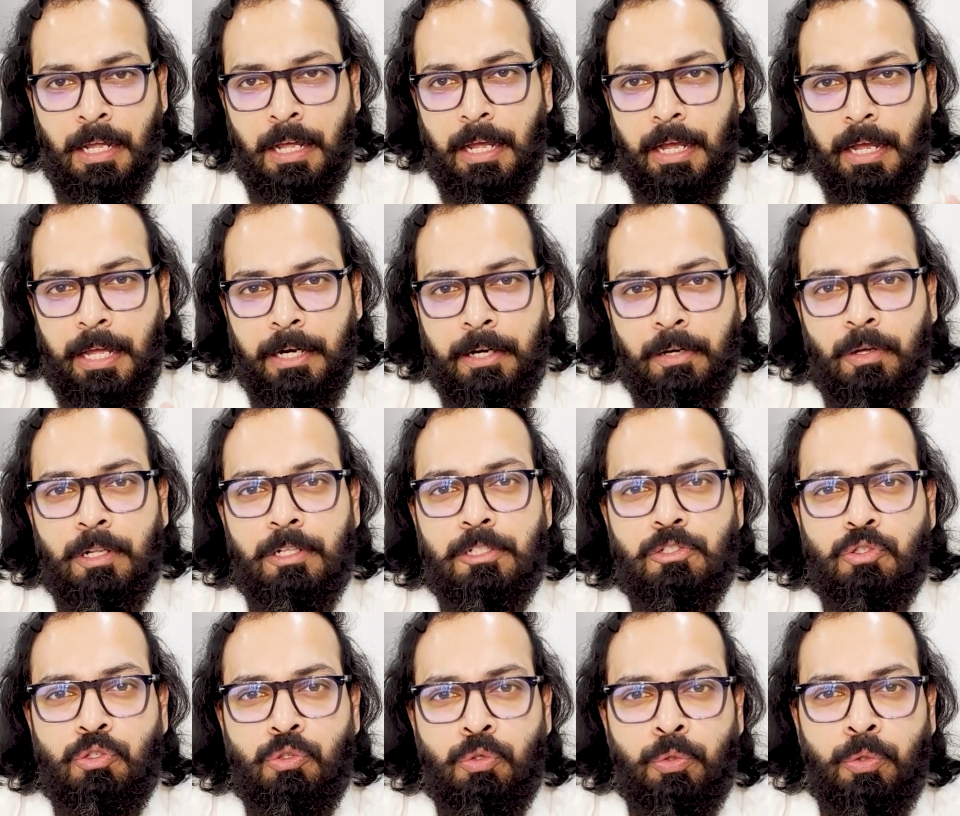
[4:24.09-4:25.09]
and it
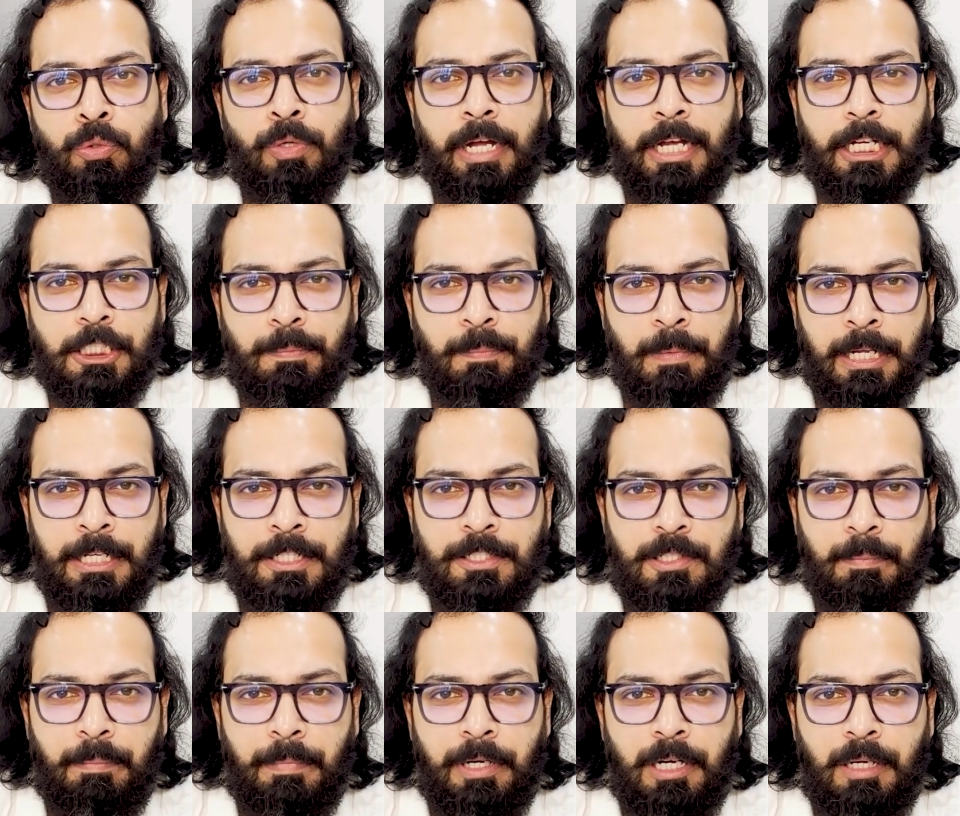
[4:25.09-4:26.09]
also explains
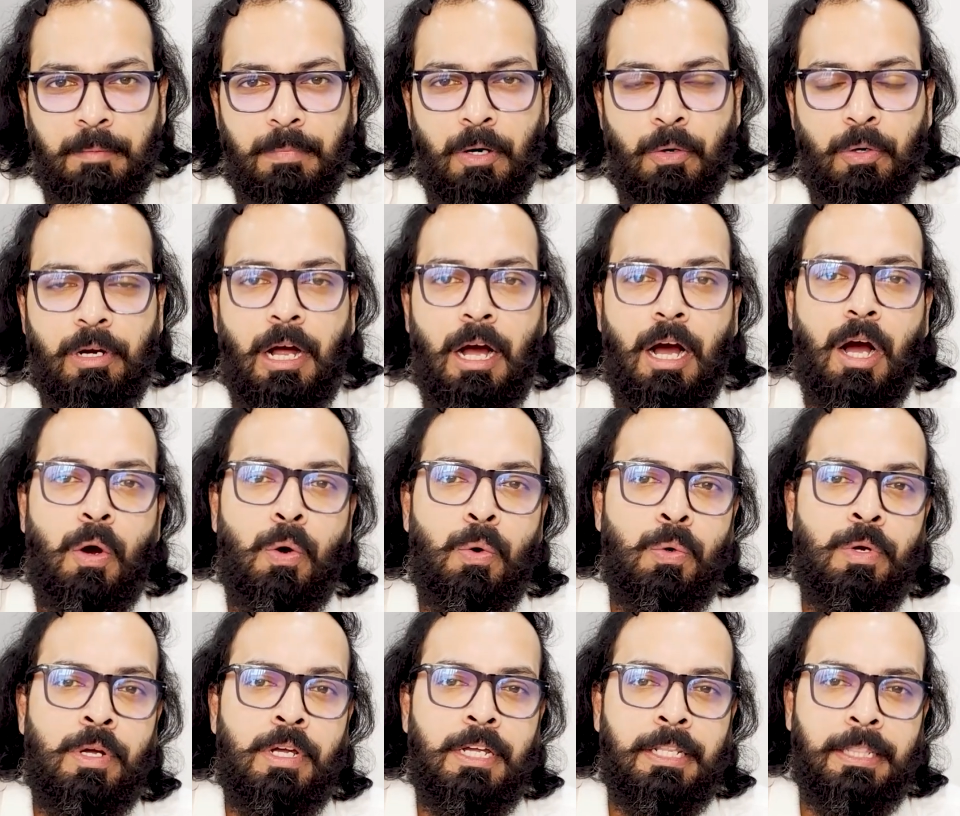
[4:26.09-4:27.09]
a bit about
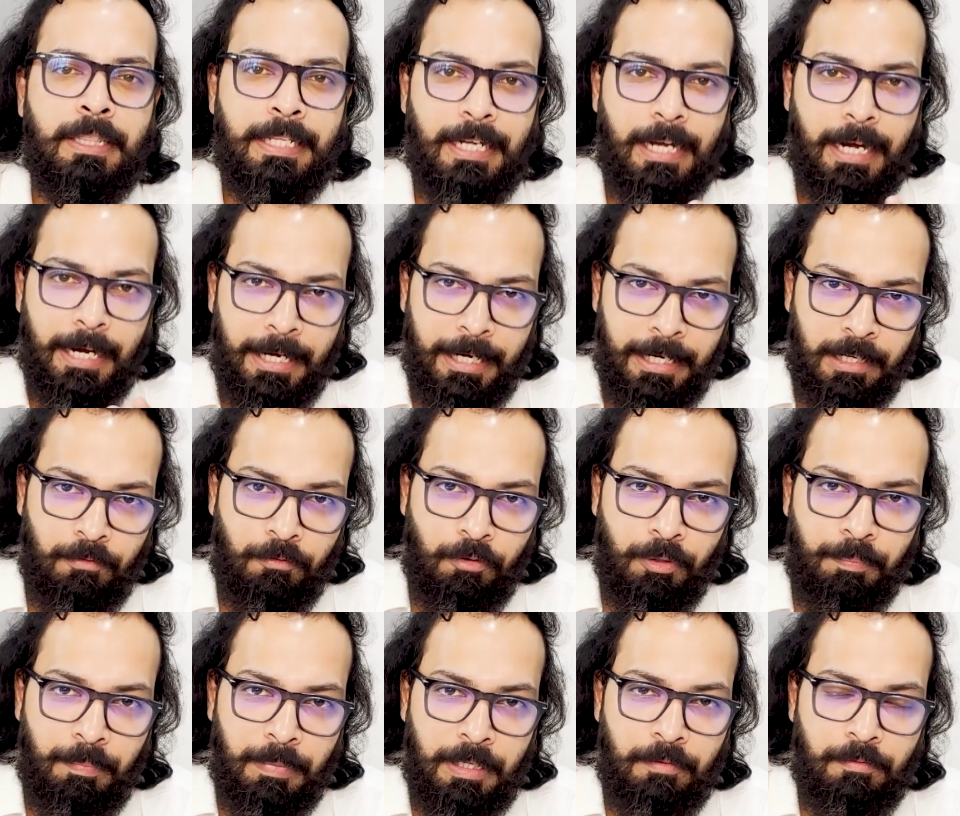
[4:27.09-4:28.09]
how the idea
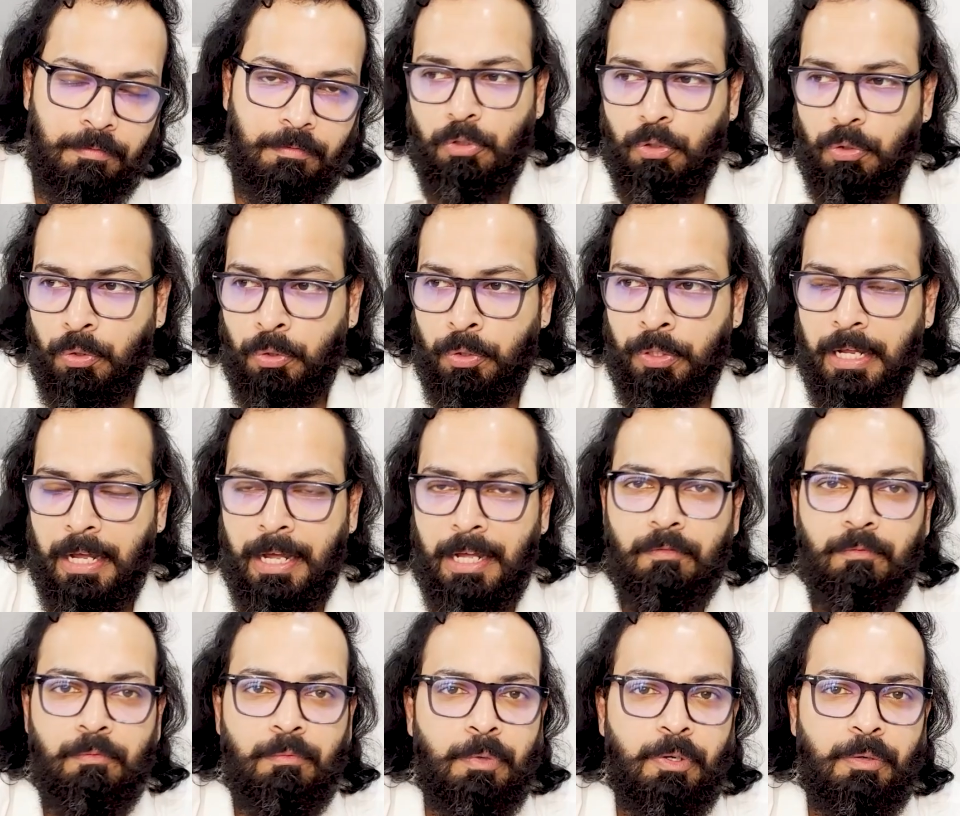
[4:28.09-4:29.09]
would be good
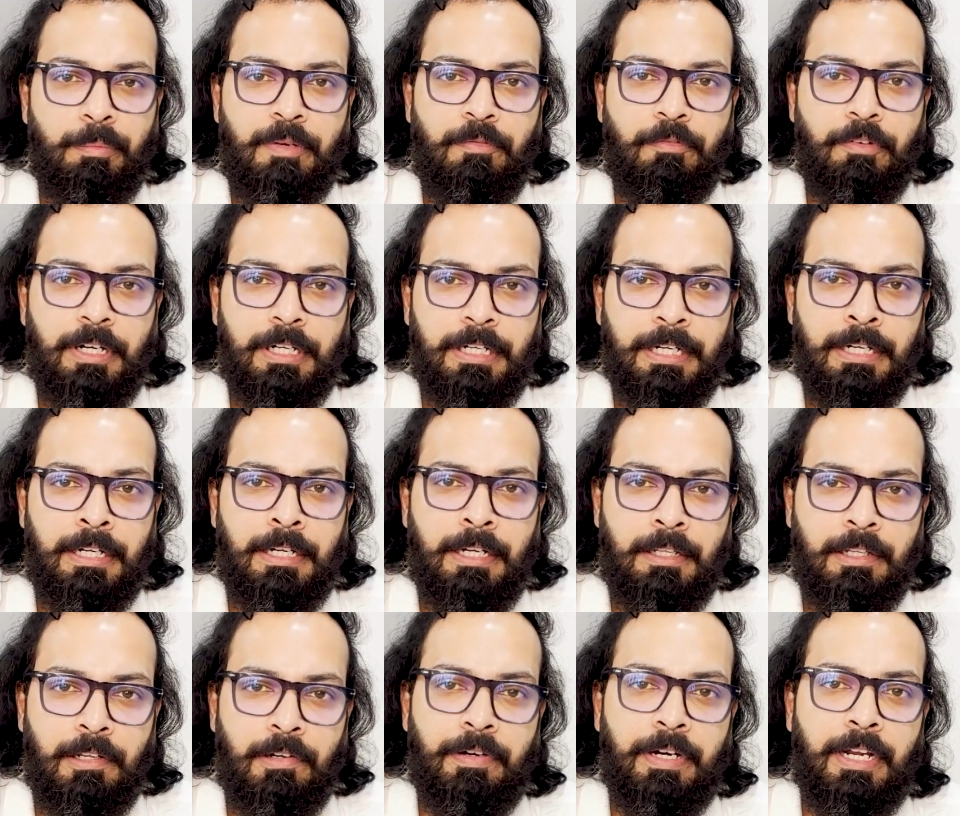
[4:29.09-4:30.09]
and would be working in
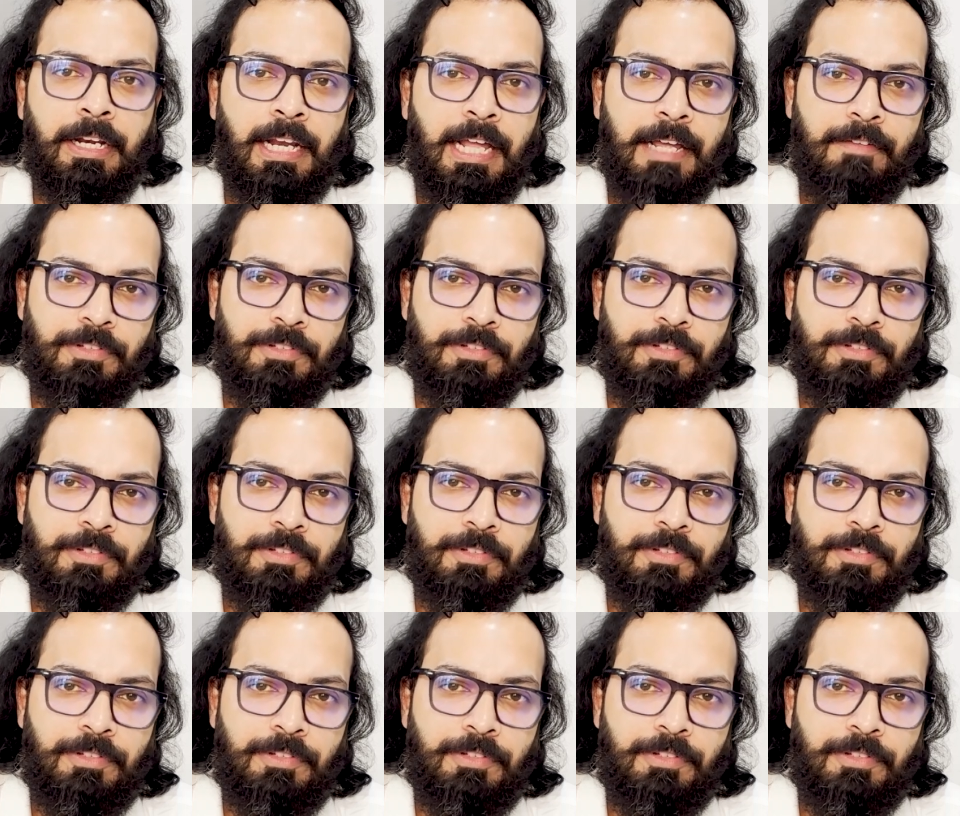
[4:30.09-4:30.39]
the real life